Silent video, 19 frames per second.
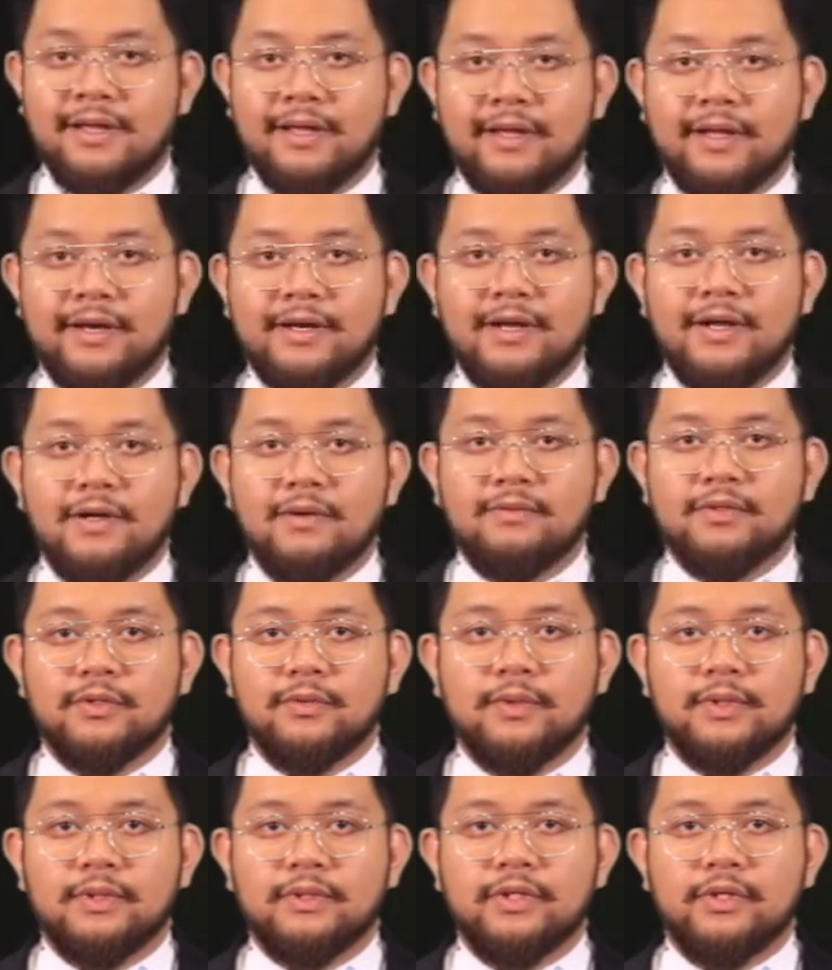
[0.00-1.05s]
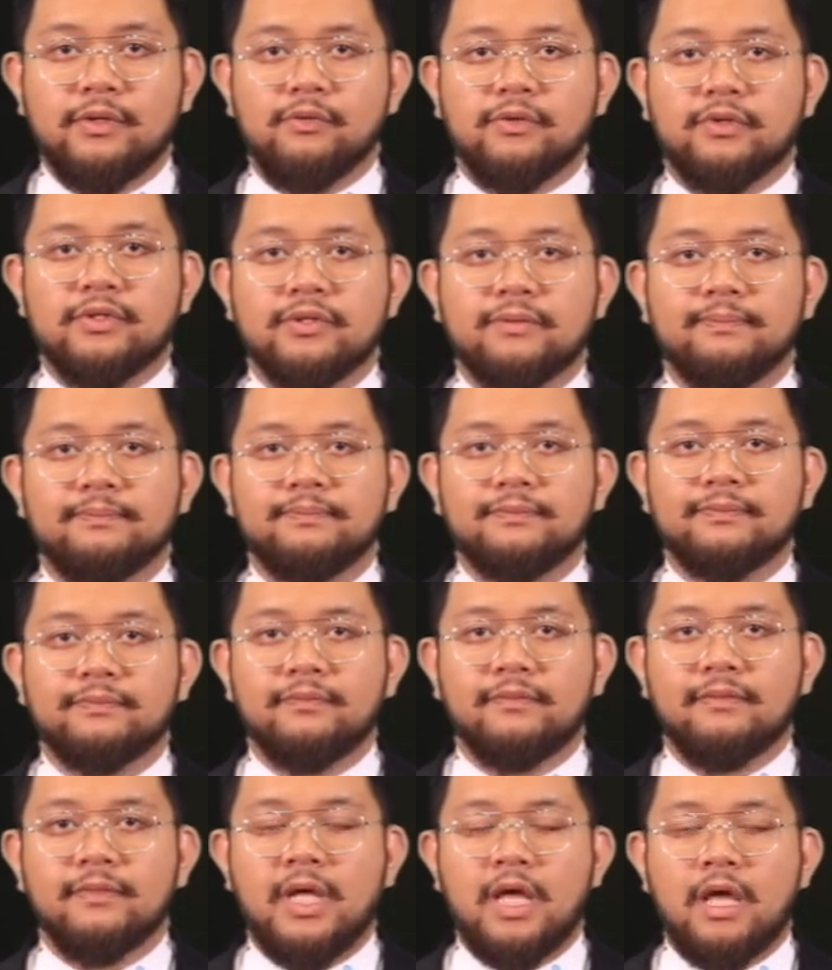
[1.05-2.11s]
And now the world news.
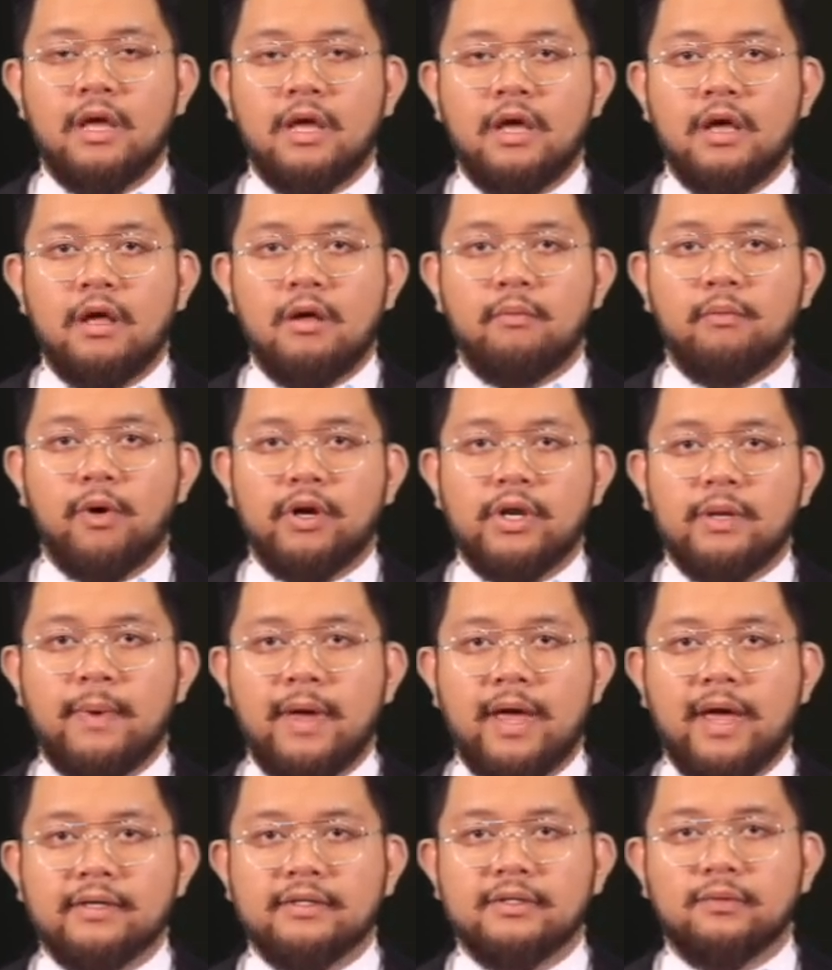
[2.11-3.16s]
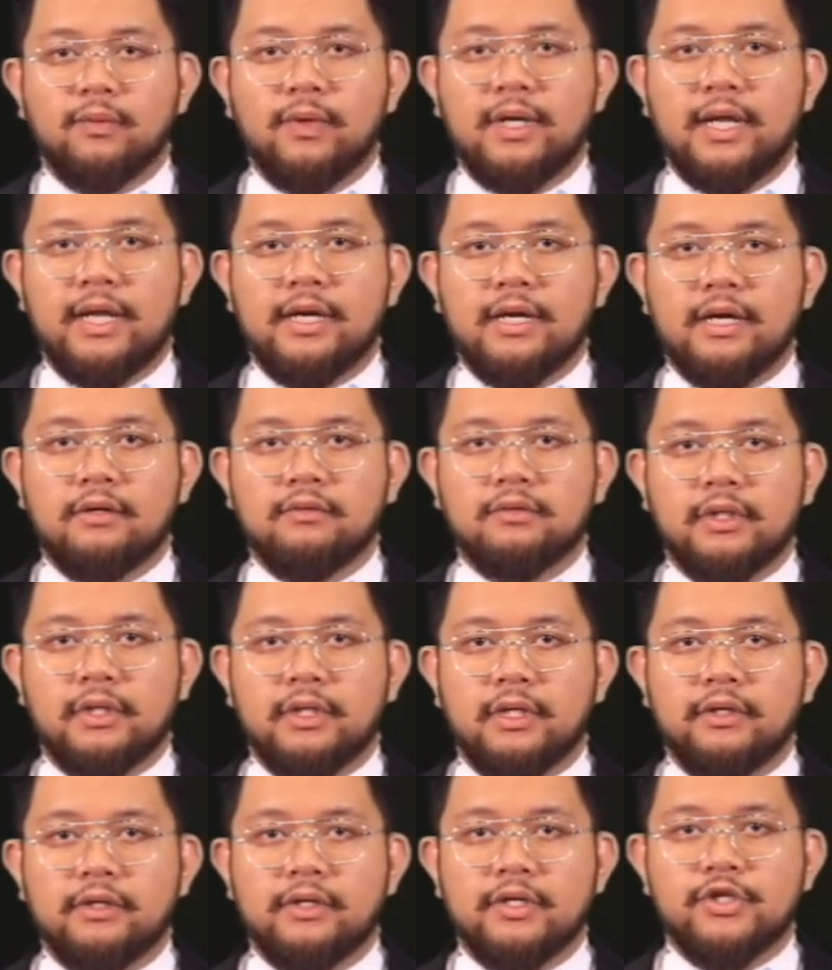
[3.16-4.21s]
Body bags were laid out
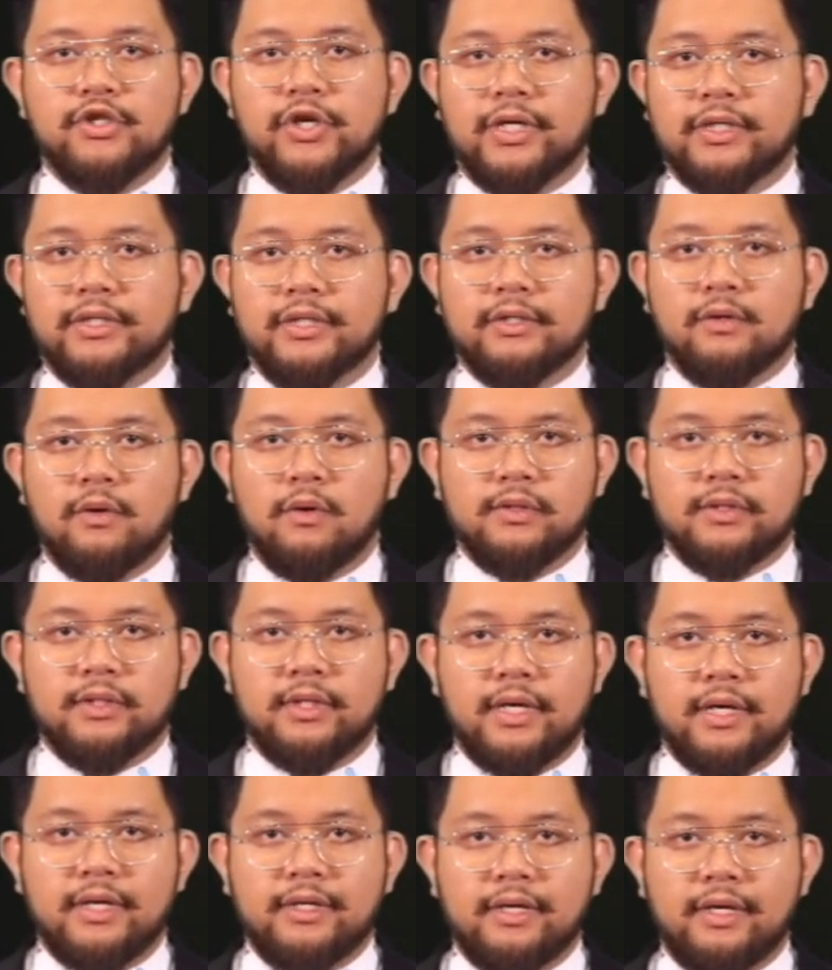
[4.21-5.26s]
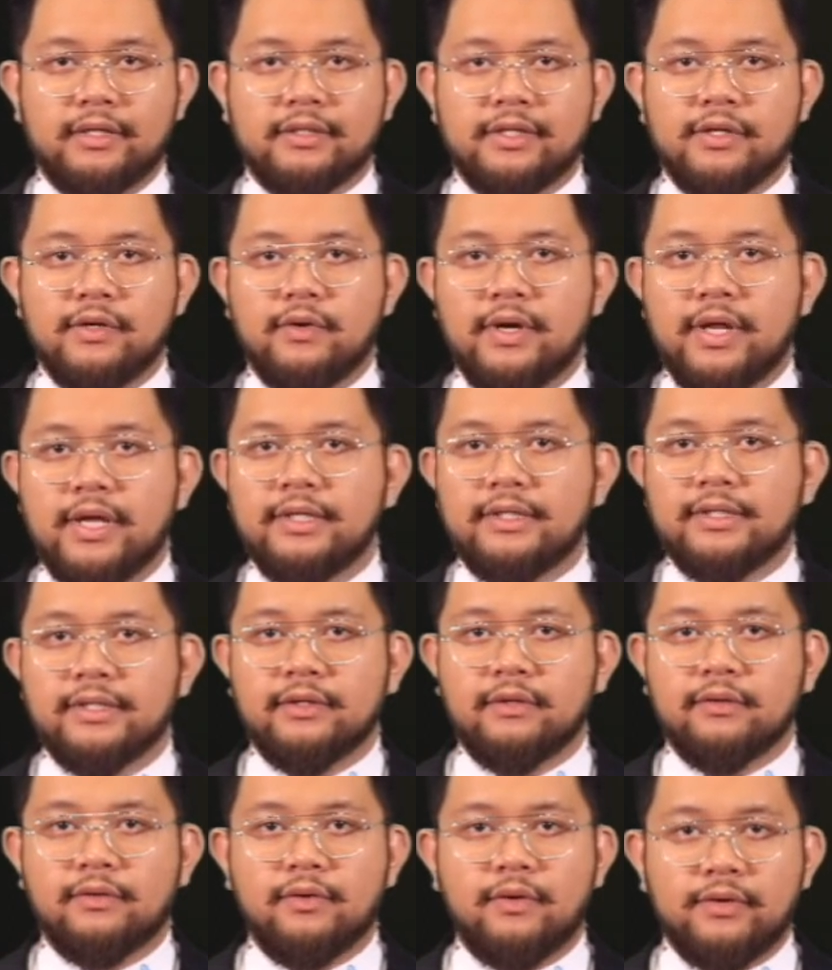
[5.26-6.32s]
along the shattered coastline as Indonesian
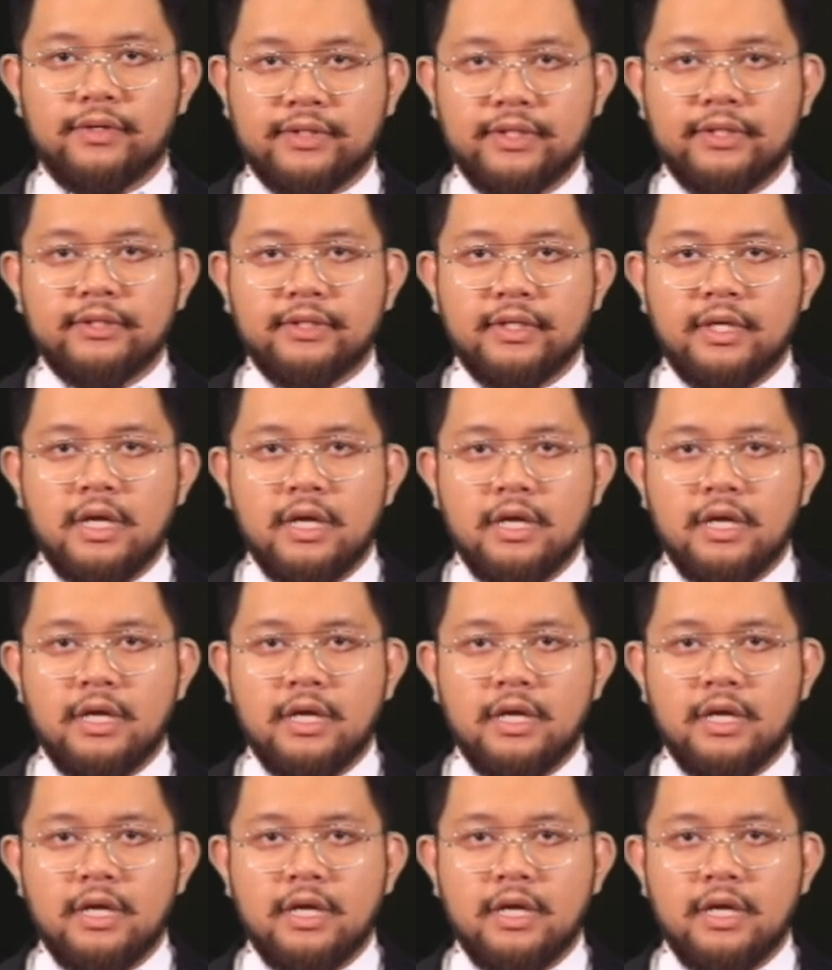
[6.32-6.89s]
authorities